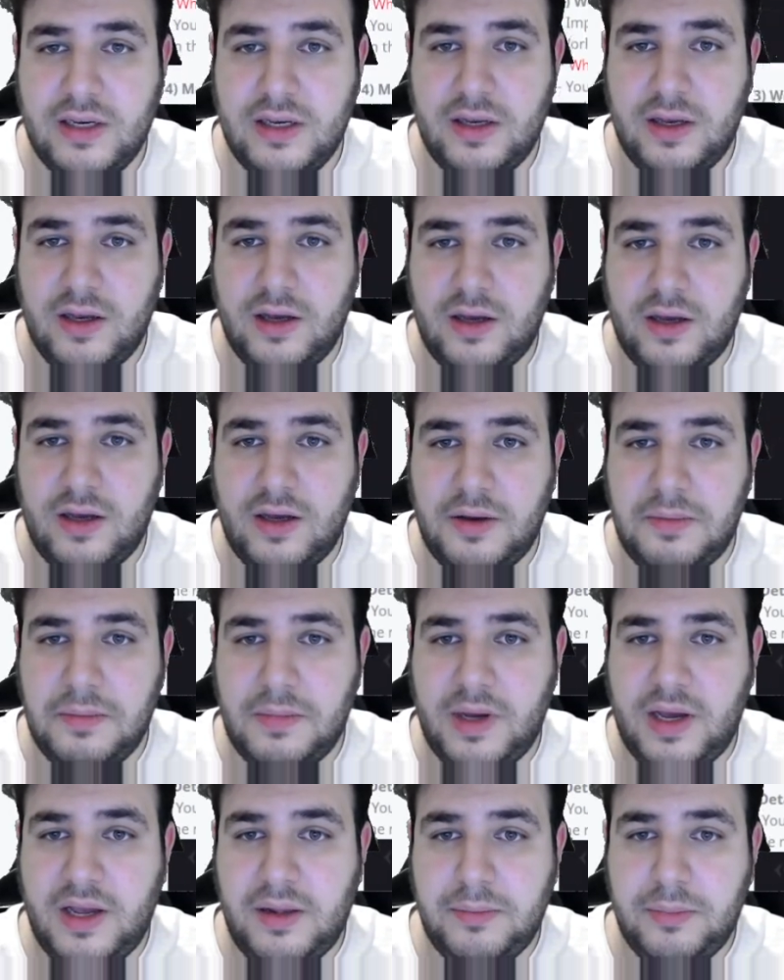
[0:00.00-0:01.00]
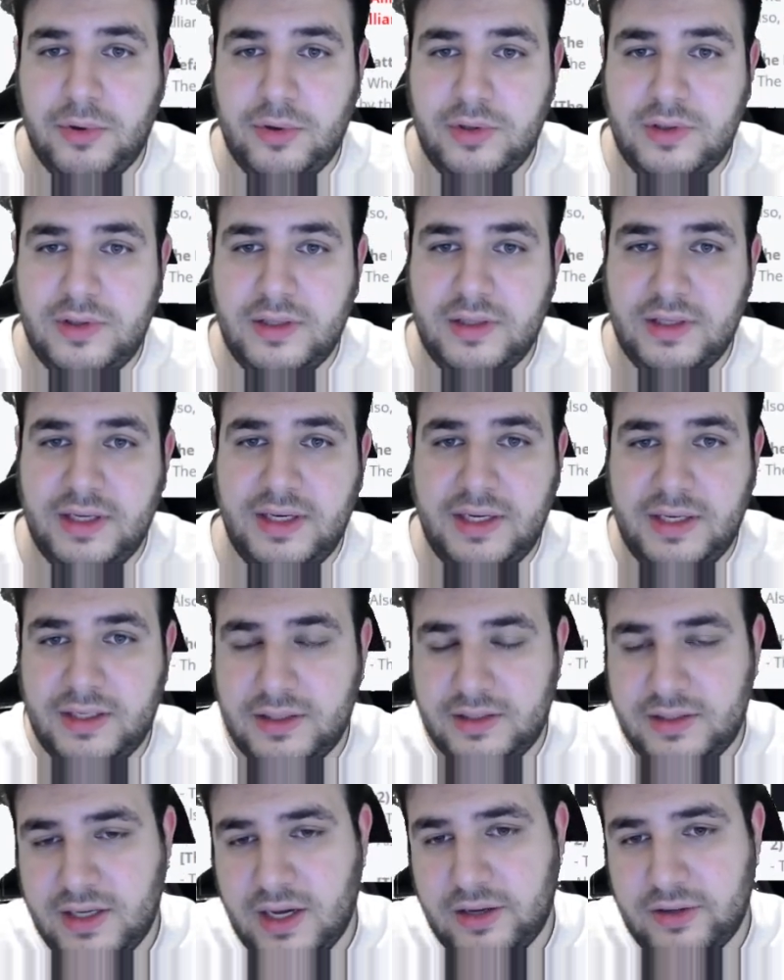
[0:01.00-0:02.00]
I'll put the
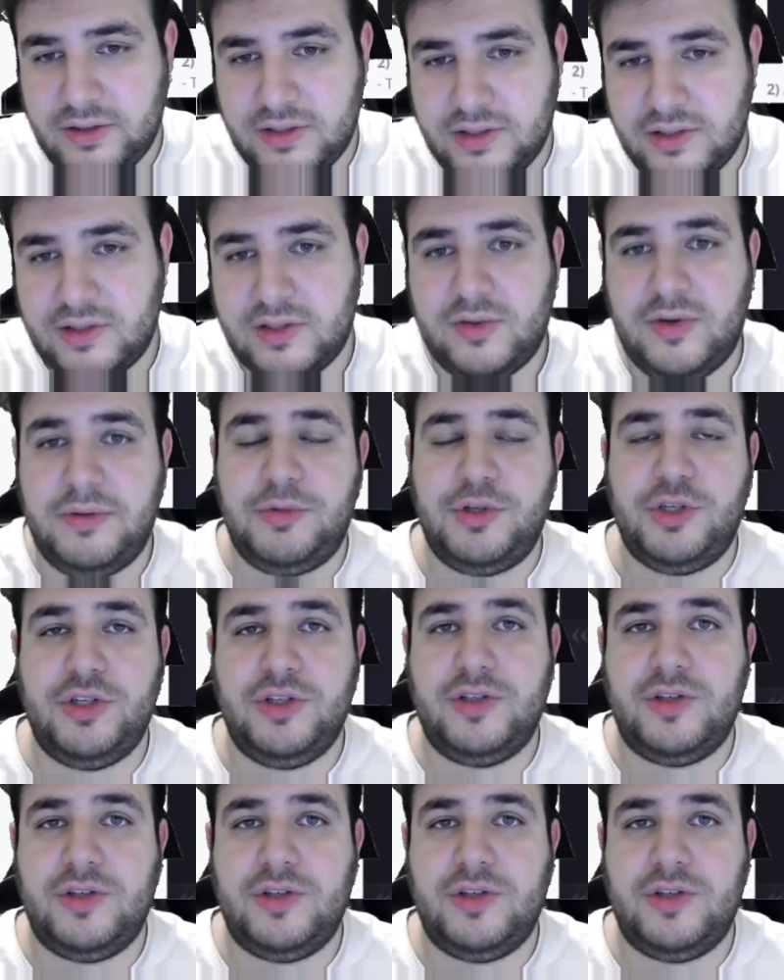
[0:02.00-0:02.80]
link down in the description so